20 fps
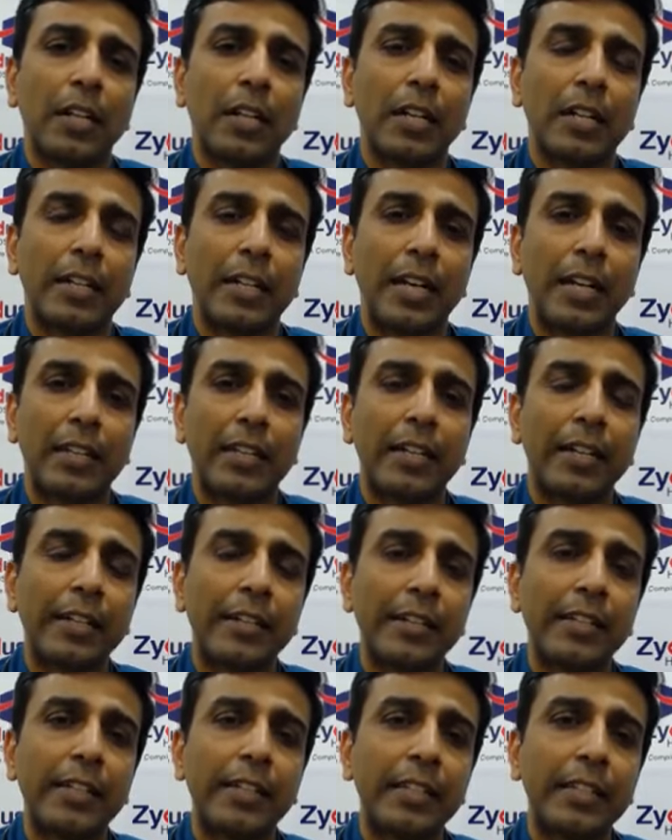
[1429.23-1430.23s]
rather than
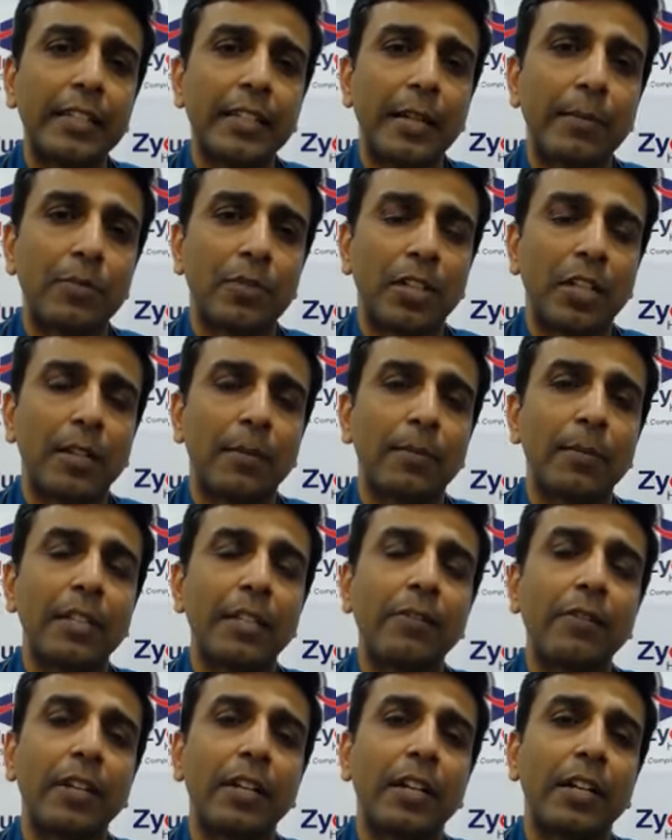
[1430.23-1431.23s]
treating themselves,
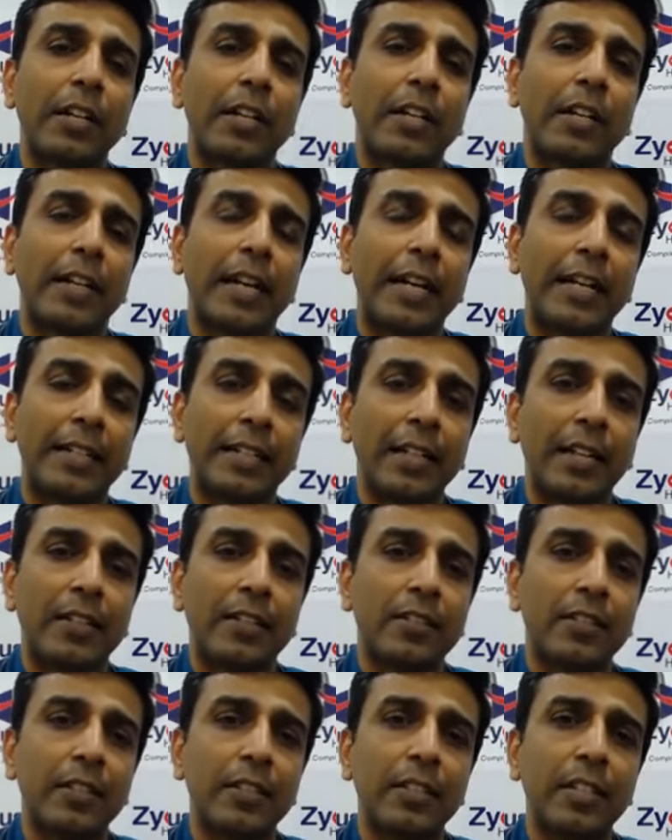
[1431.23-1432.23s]
giving an
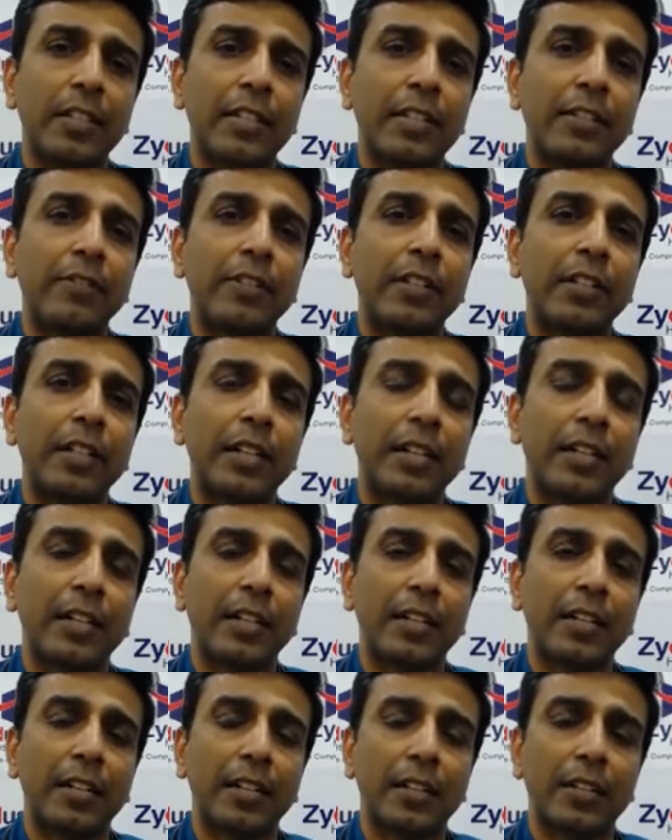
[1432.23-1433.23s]
antacid and giving
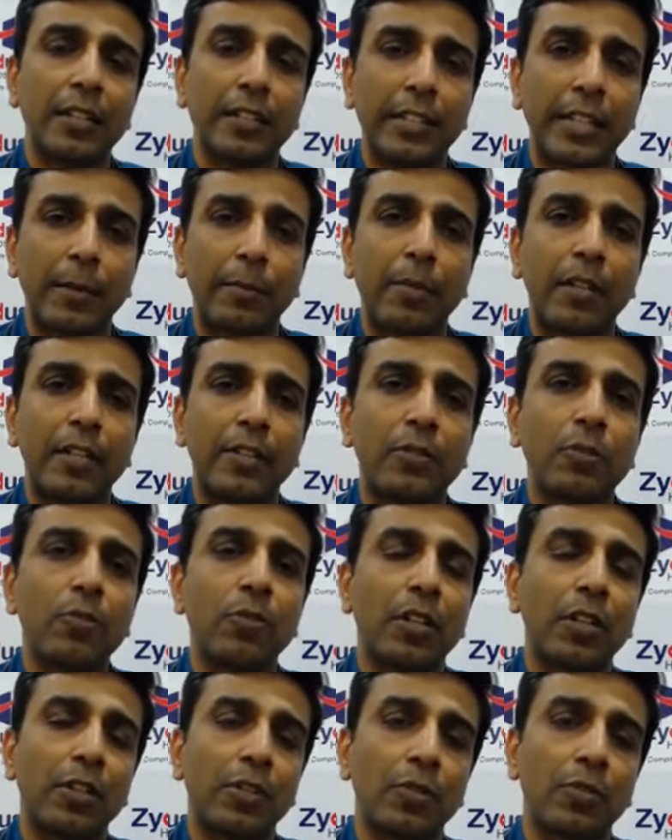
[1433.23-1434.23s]
the tablet to
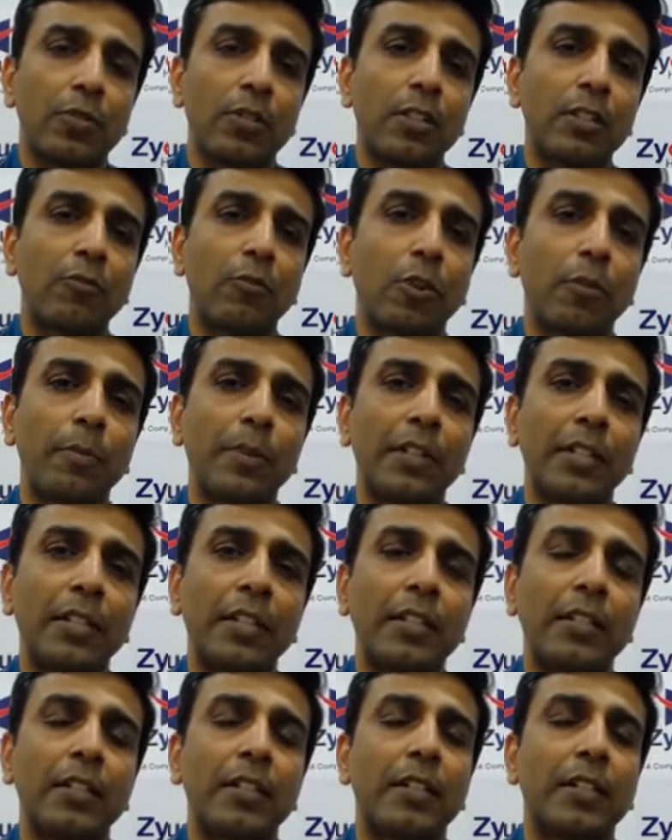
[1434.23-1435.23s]
control the
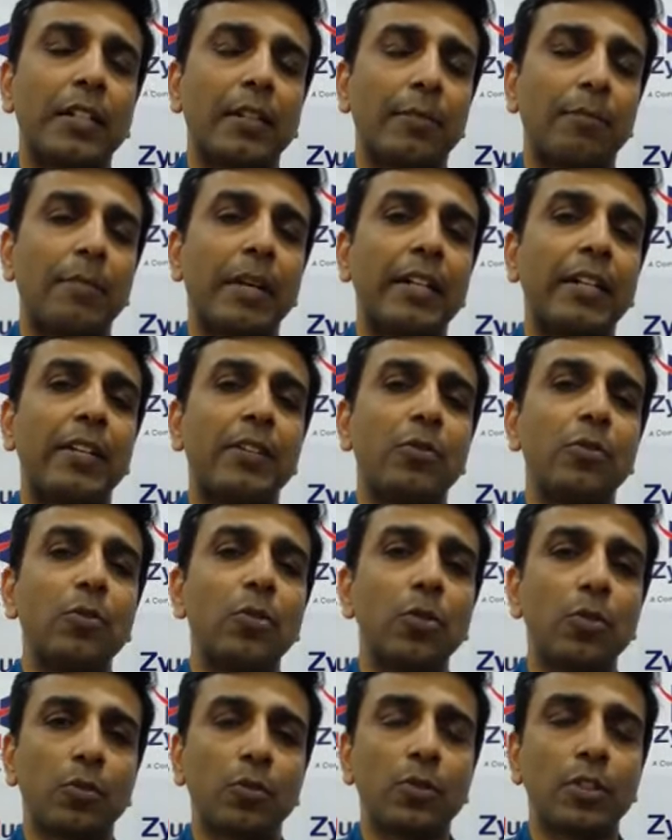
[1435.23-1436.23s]
vomiting, better to
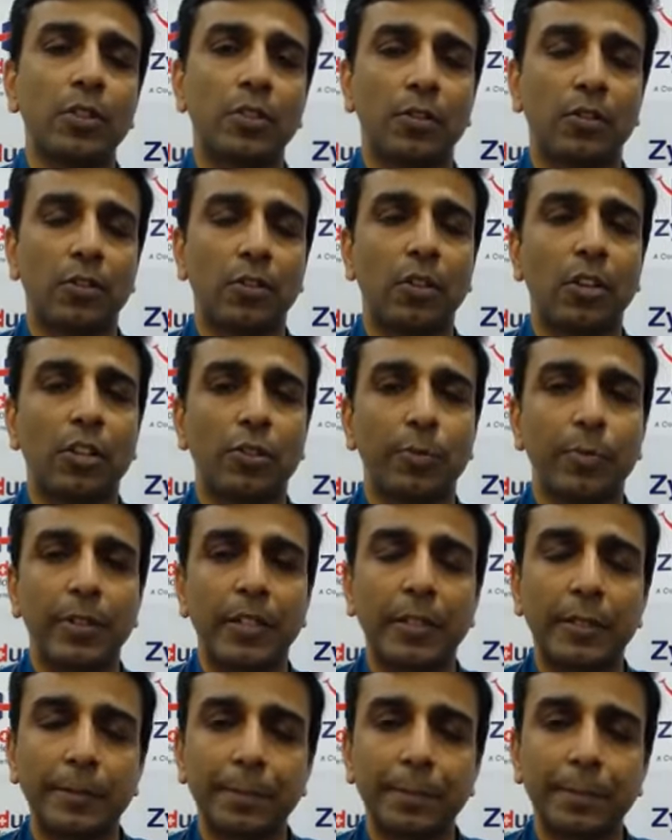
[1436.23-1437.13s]
go to this hospital.